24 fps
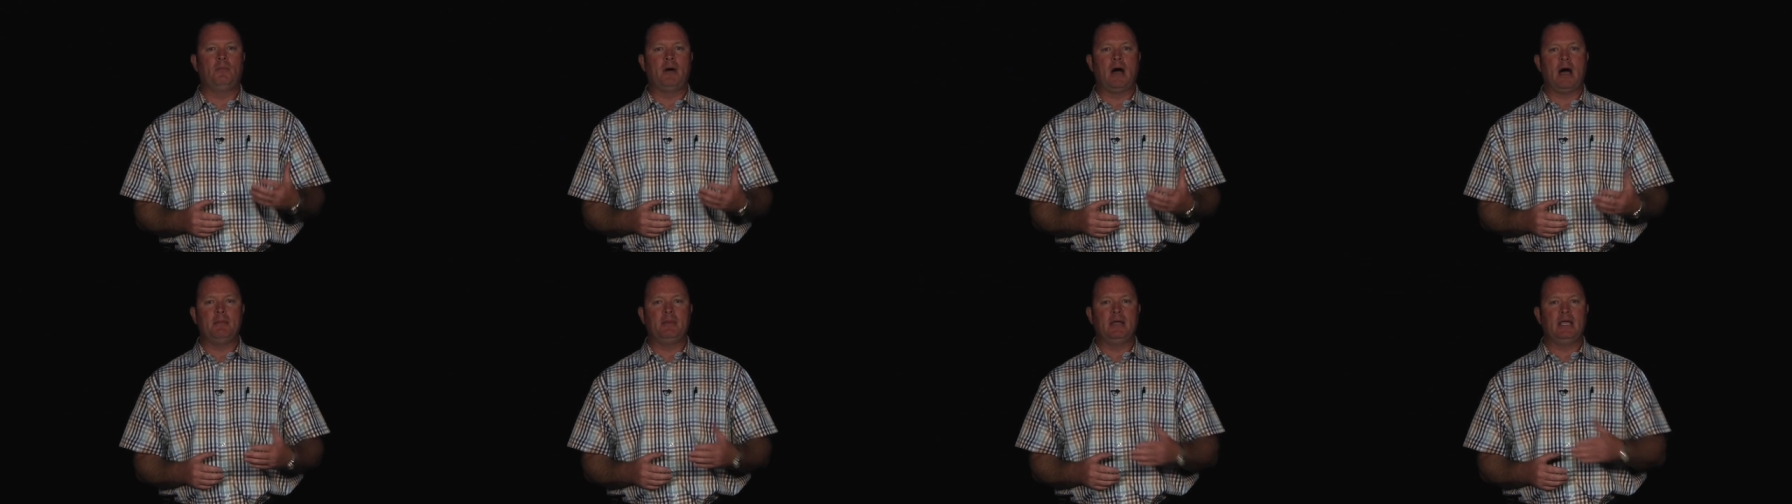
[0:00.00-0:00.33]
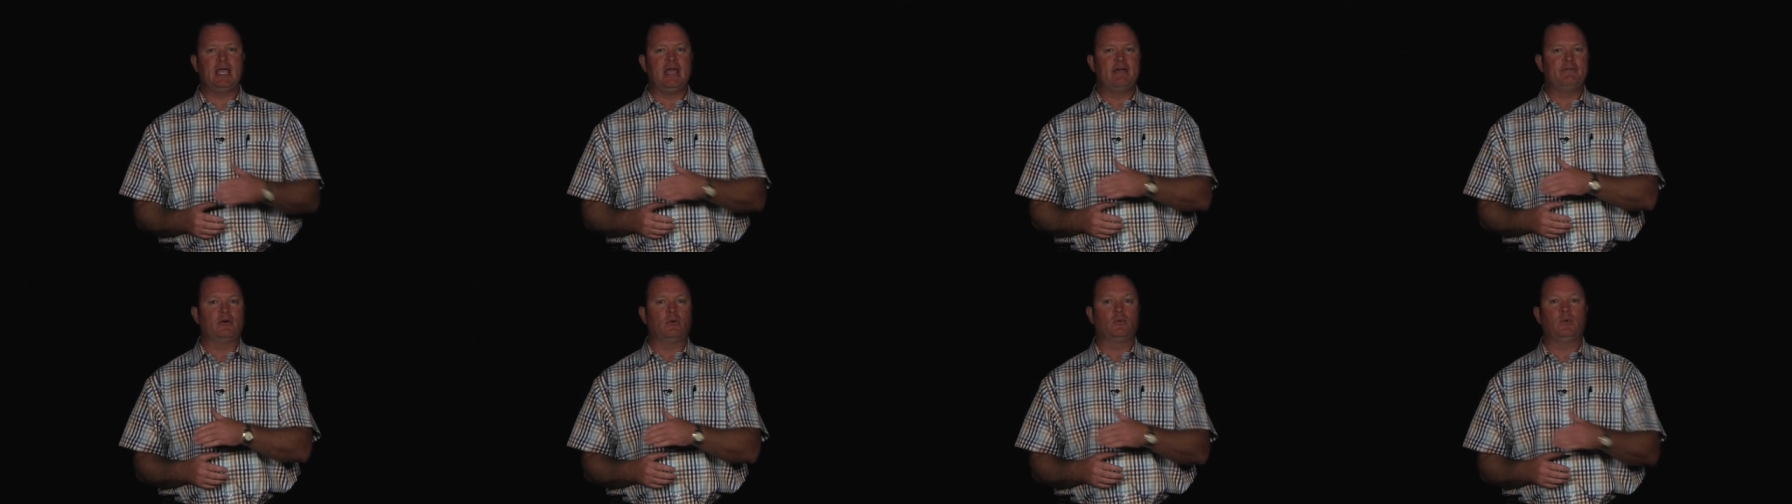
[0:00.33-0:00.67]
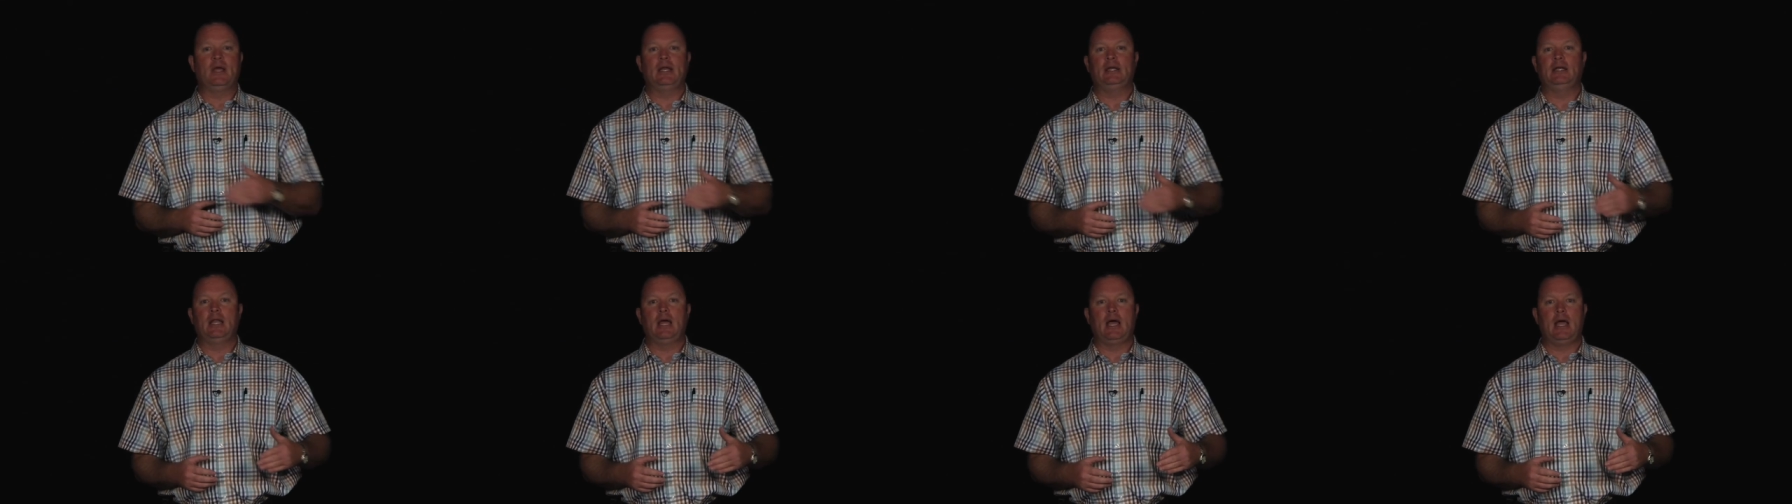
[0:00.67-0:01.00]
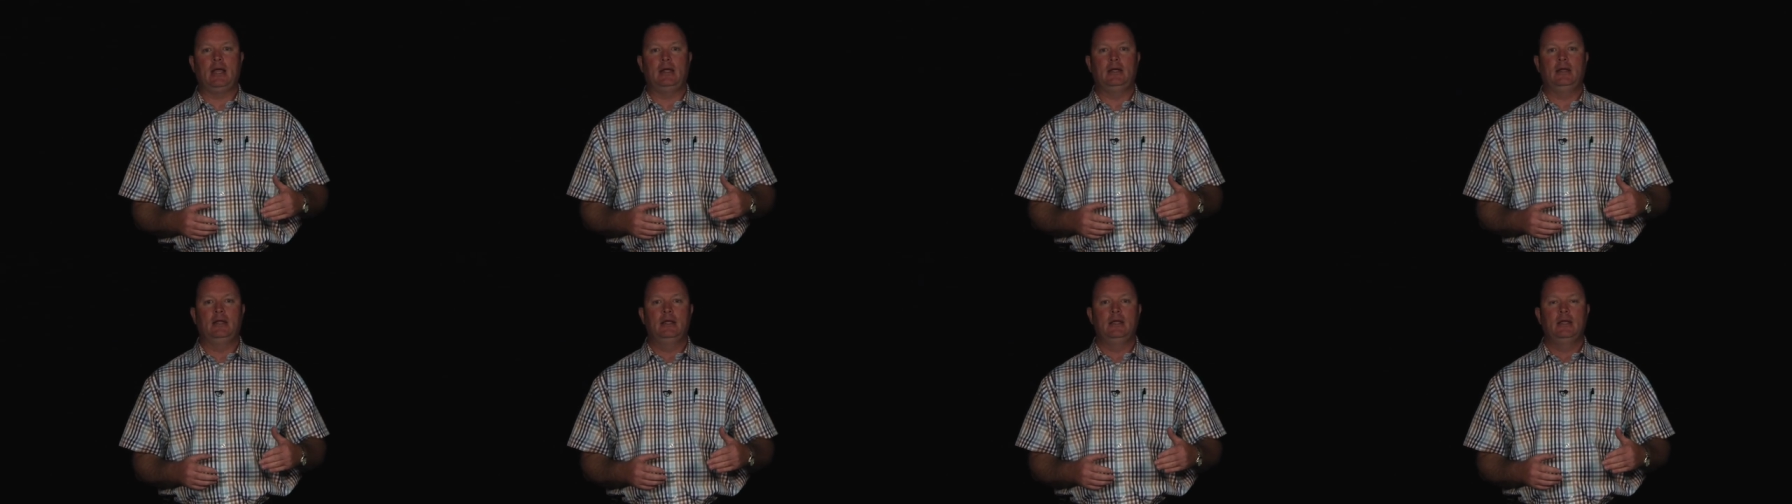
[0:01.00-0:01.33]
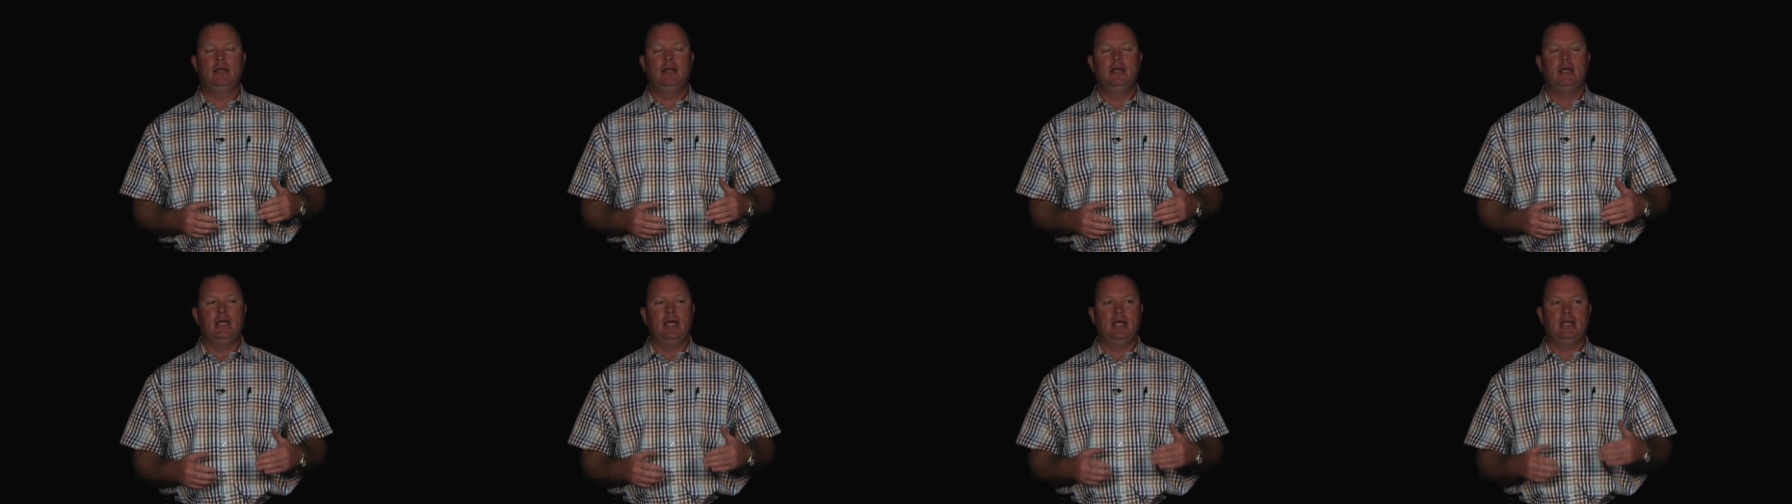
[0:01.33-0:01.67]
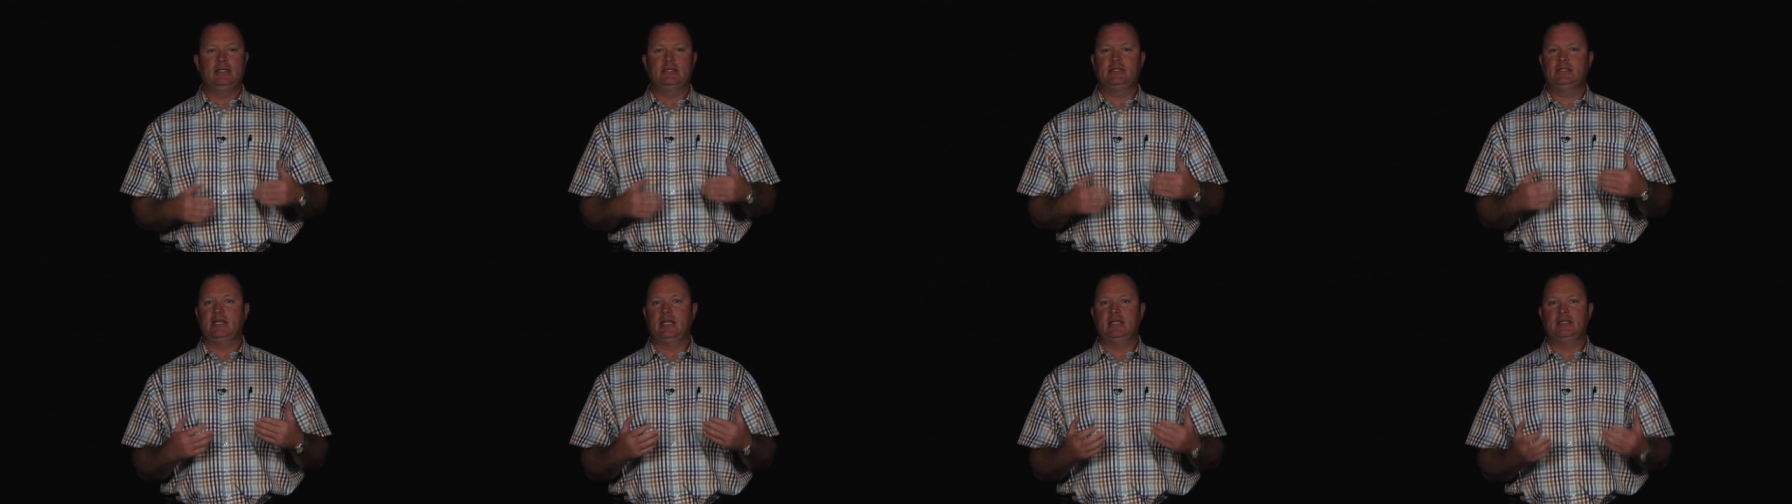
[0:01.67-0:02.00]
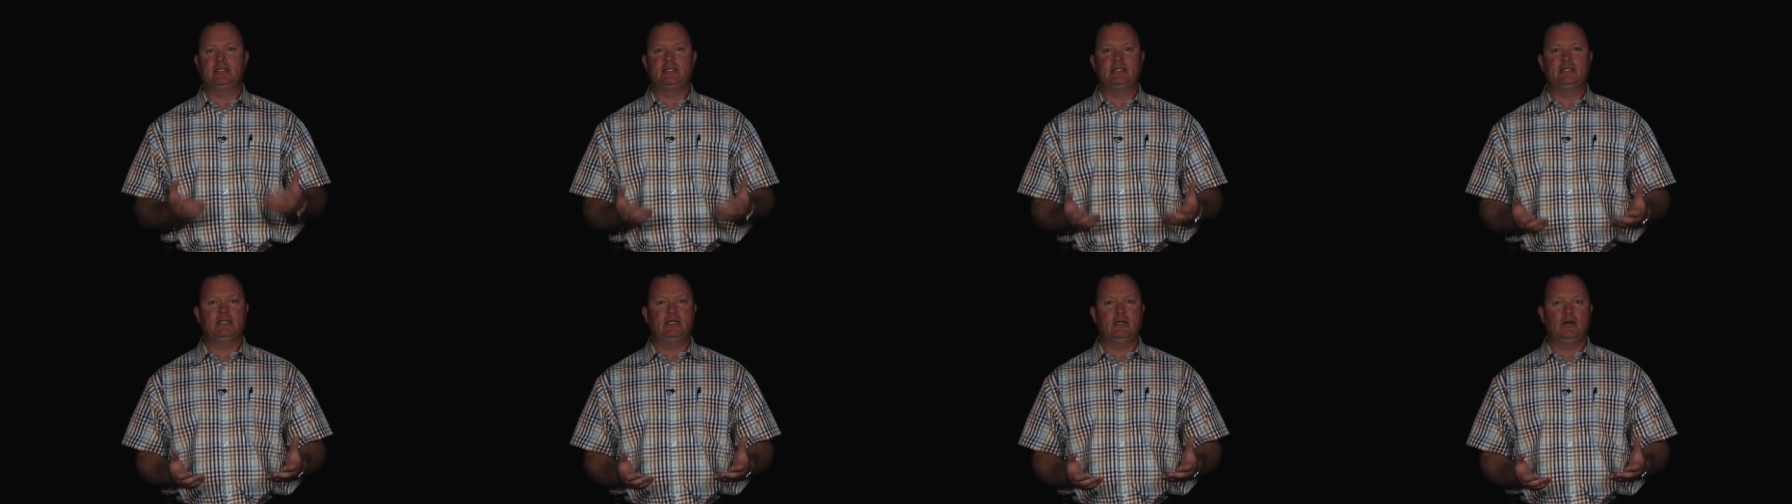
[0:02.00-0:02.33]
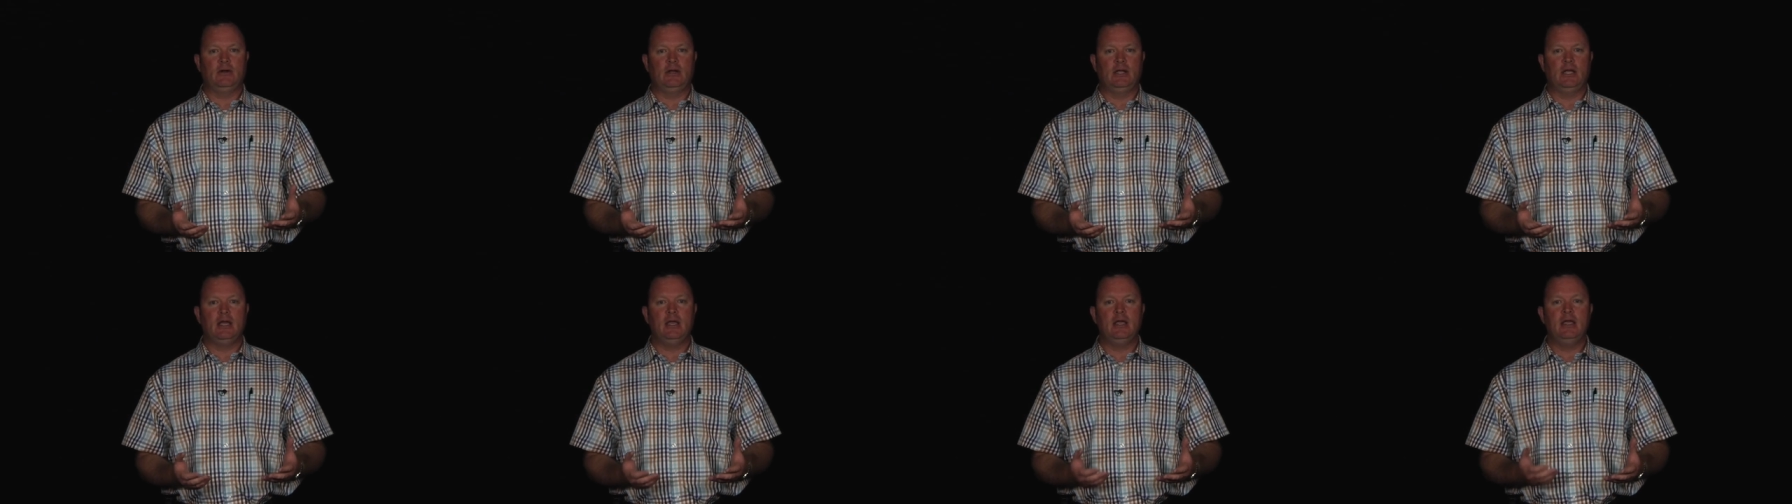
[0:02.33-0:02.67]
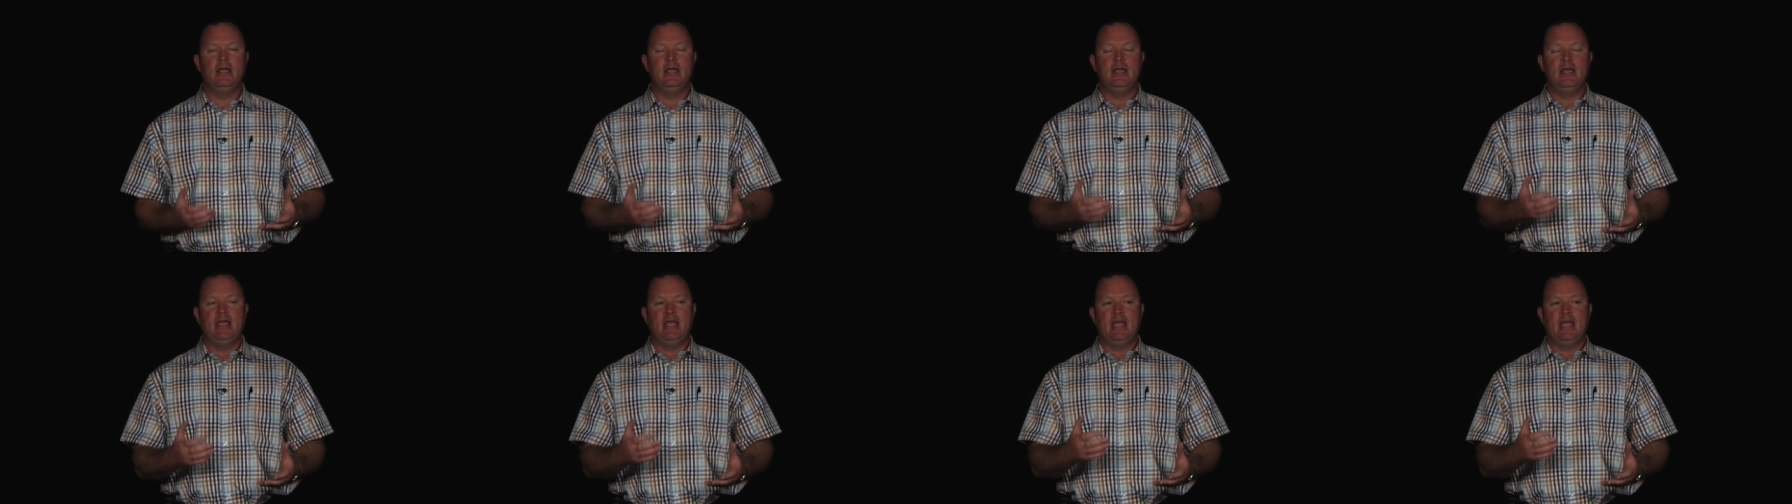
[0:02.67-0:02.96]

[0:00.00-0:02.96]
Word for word: Obama gave a red line and said, Syria,